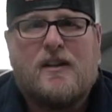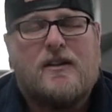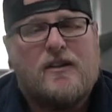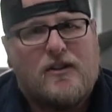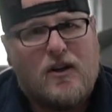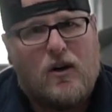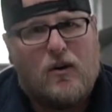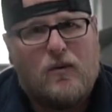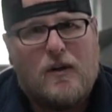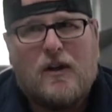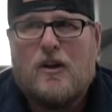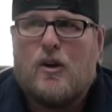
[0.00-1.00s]

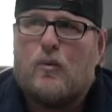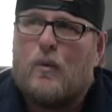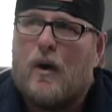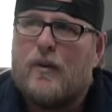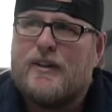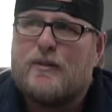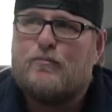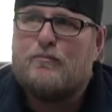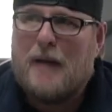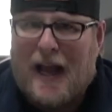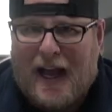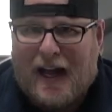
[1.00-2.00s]
So, while it's
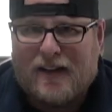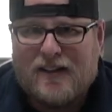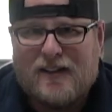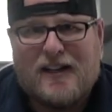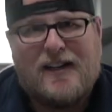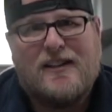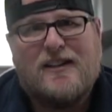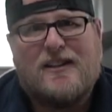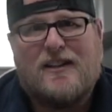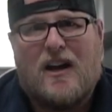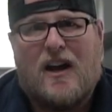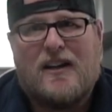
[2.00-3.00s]
bad, it is
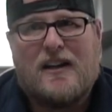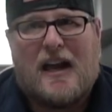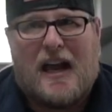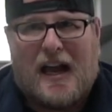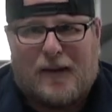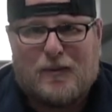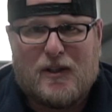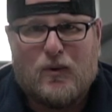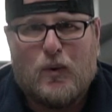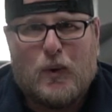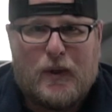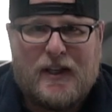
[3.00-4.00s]
not
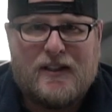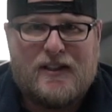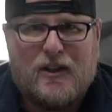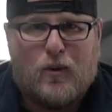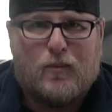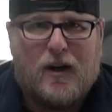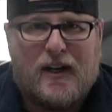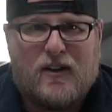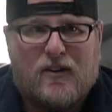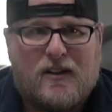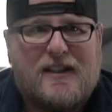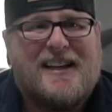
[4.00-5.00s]
absolutely a deal
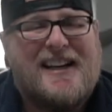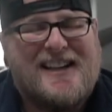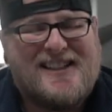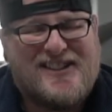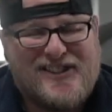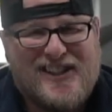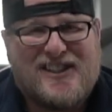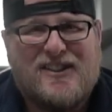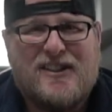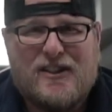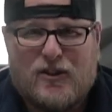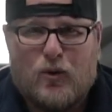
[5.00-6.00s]
breaker. It just
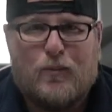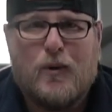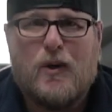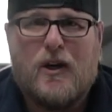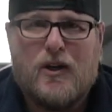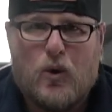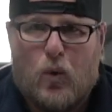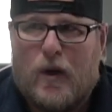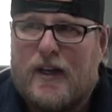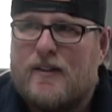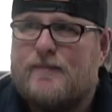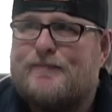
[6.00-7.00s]
is super
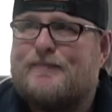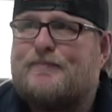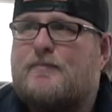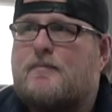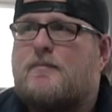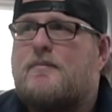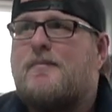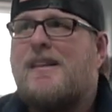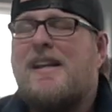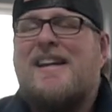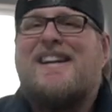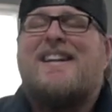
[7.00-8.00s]
annoying.
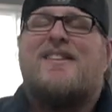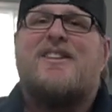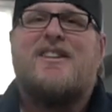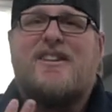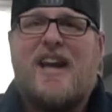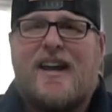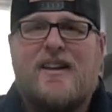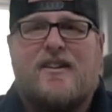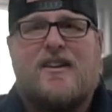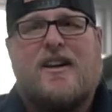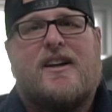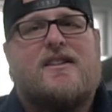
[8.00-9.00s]
The
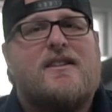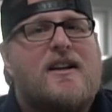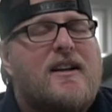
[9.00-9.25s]
second thing